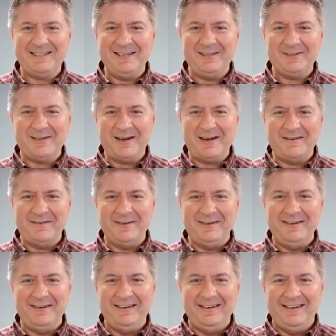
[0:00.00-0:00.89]
hitch
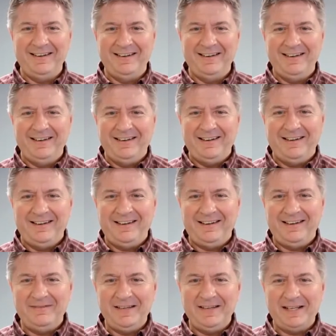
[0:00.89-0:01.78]
cover.
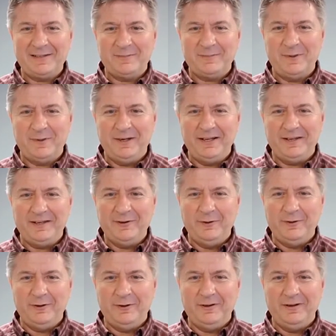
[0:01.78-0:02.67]
That's pretty
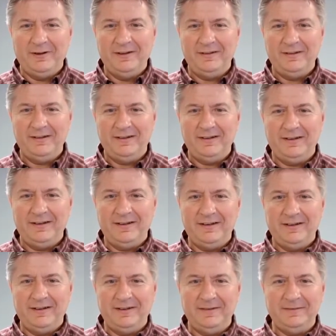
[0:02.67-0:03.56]
cool,
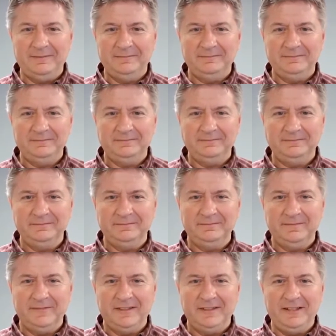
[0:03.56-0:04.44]
and
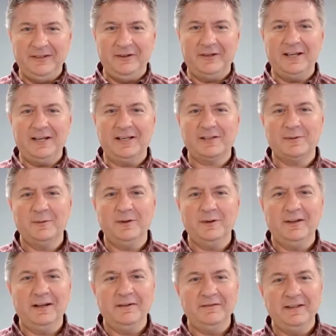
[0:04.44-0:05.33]
your customer
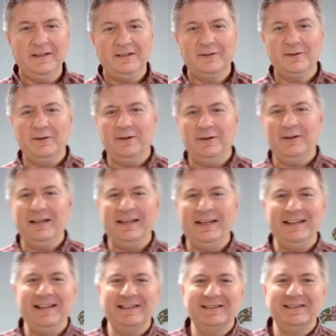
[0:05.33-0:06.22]
loved it. So yeah,
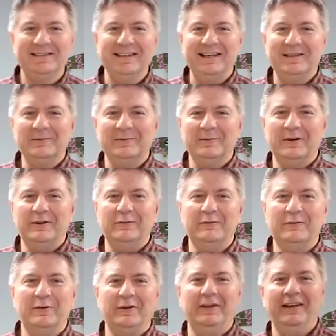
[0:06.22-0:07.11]
that's
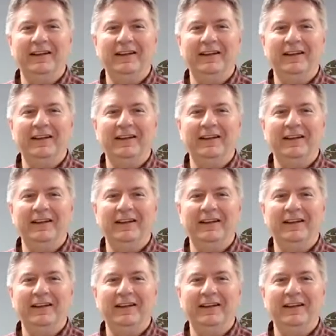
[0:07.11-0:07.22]
wonderful.